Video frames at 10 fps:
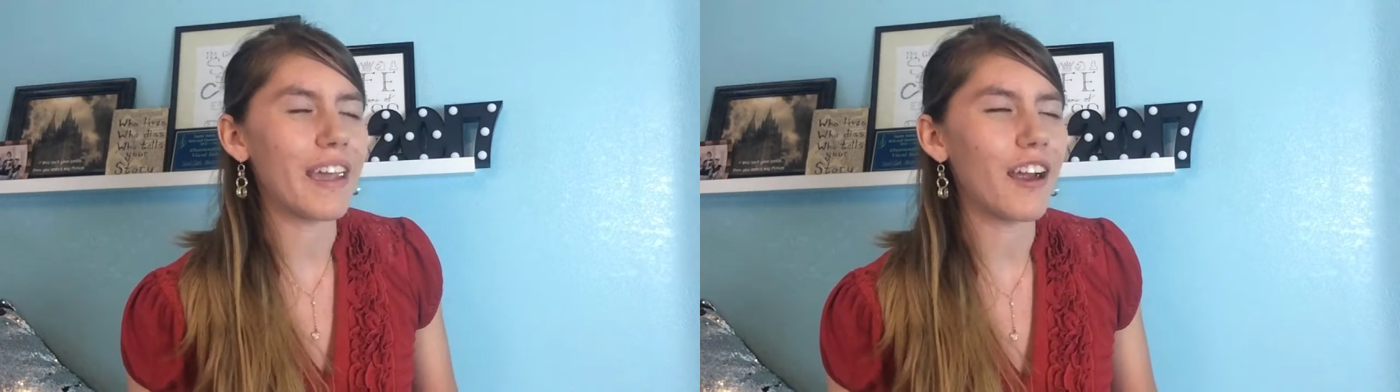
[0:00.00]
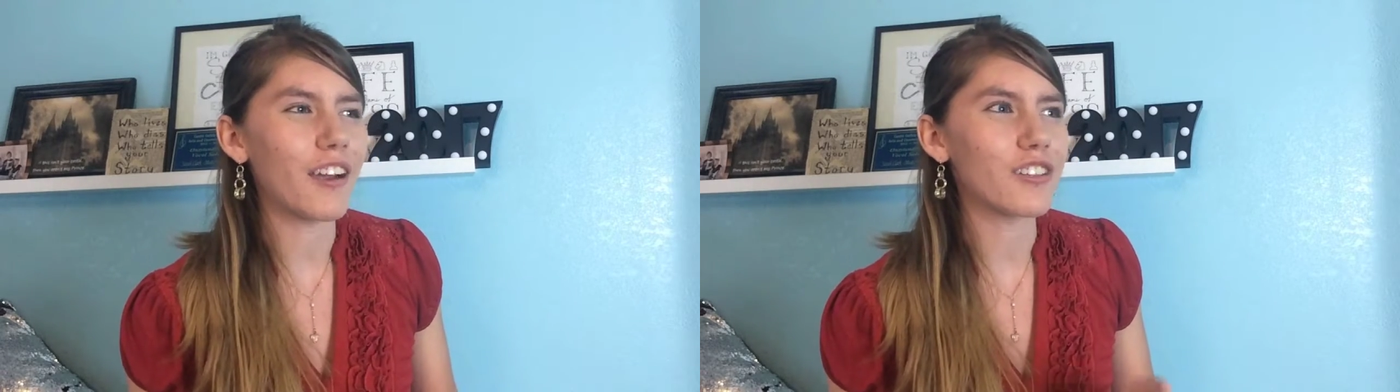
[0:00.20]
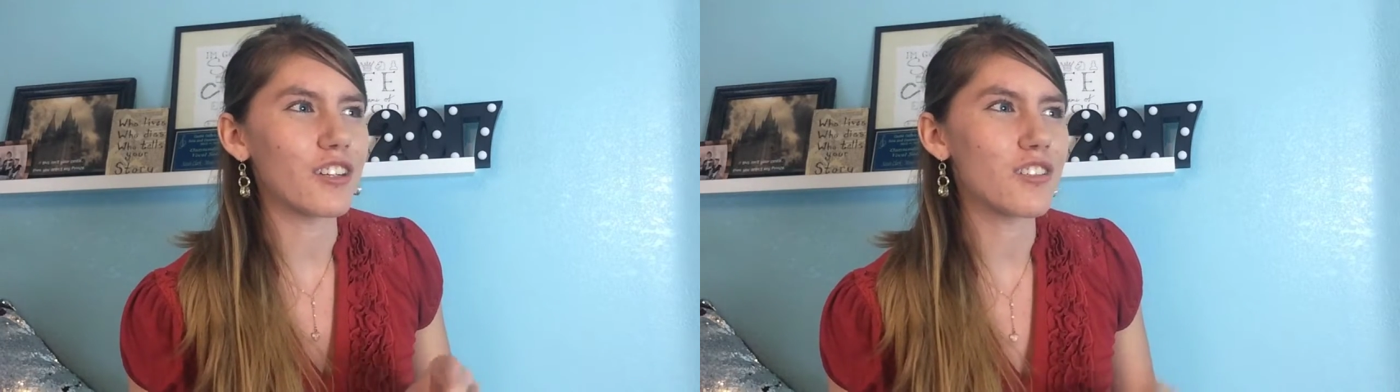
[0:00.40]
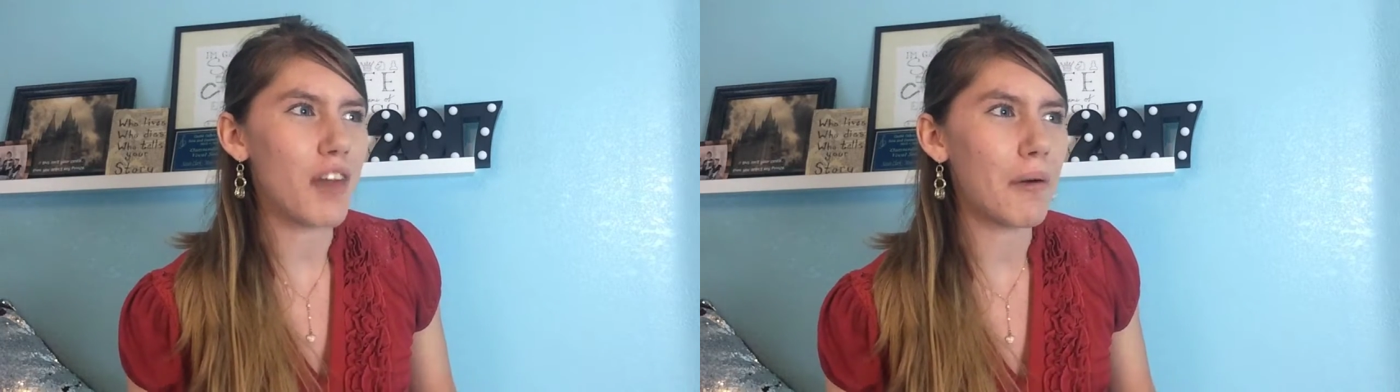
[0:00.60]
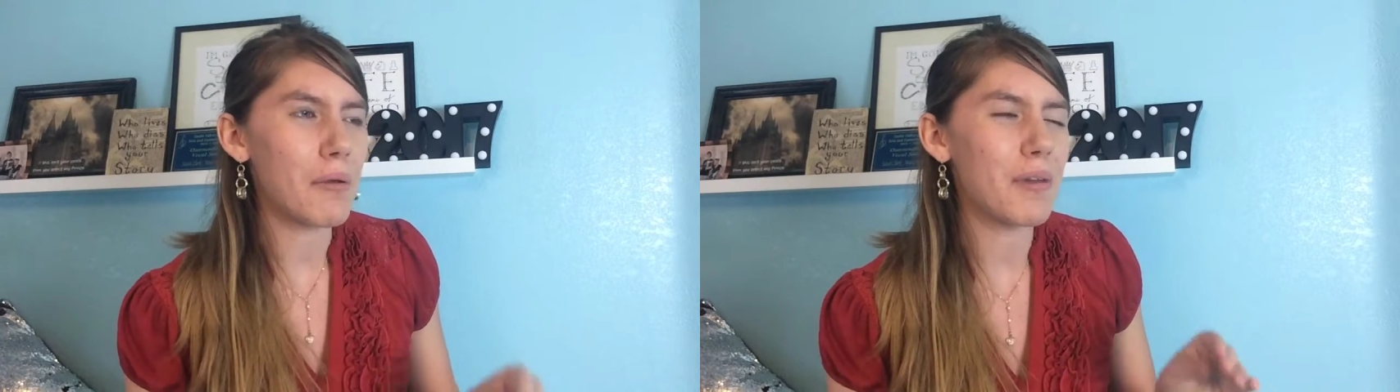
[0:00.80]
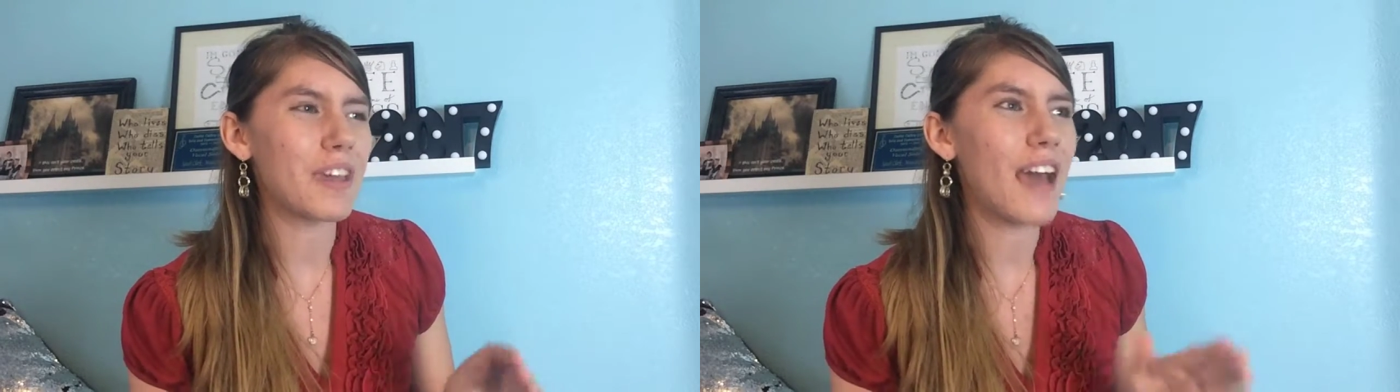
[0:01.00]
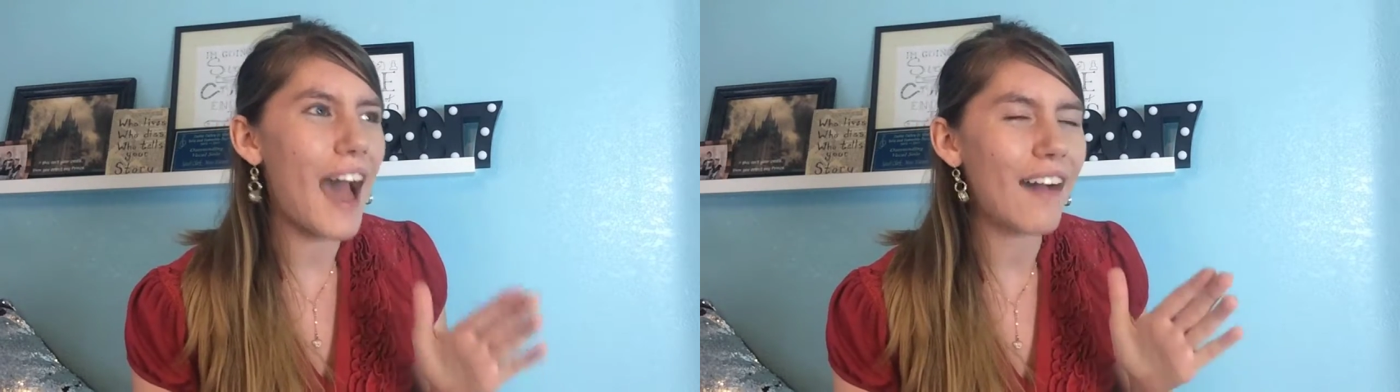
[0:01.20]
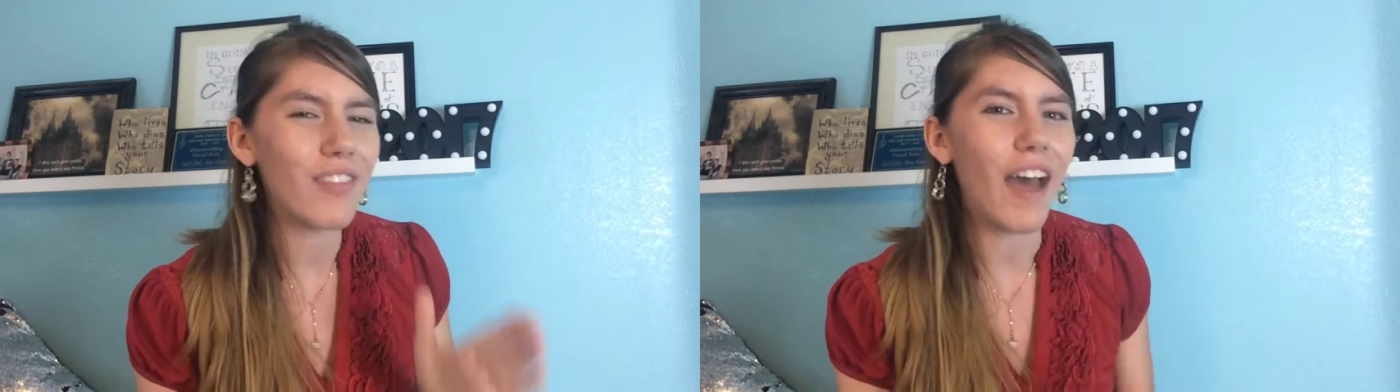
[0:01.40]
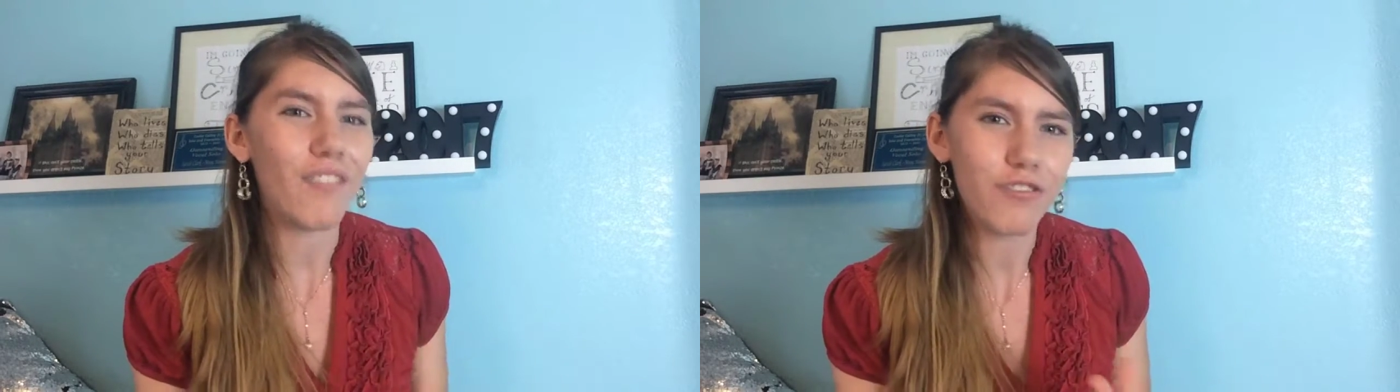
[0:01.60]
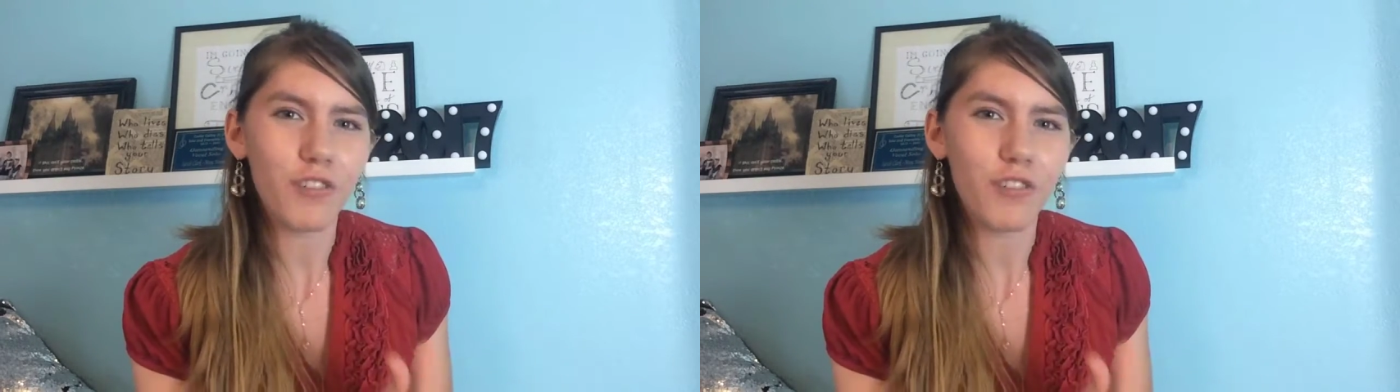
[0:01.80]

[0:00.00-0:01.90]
character so that way we could have that